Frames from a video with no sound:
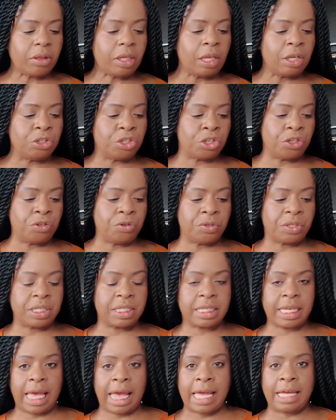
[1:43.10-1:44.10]
She
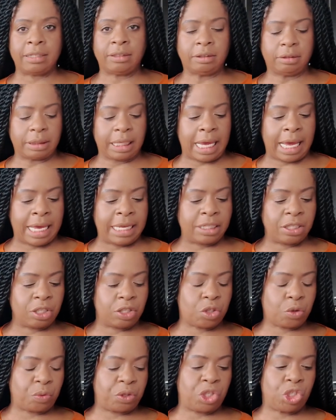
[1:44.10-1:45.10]
uses kale and
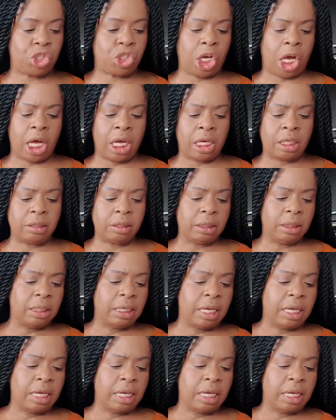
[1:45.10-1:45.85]
Swiss chard.